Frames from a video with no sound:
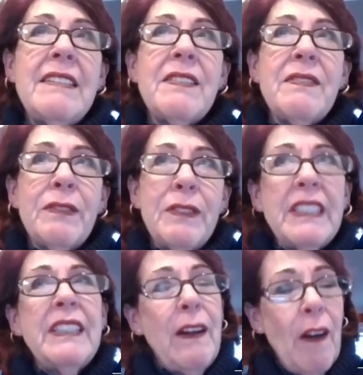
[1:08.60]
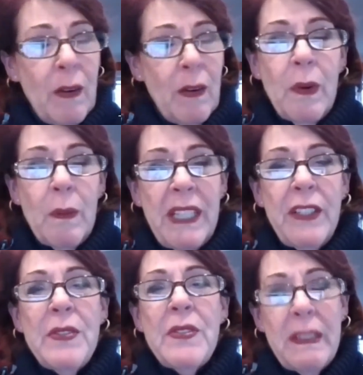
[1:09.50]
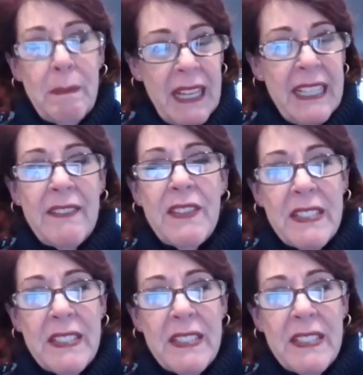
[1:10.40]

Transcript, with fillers: It's really heartwarming. You you see many of the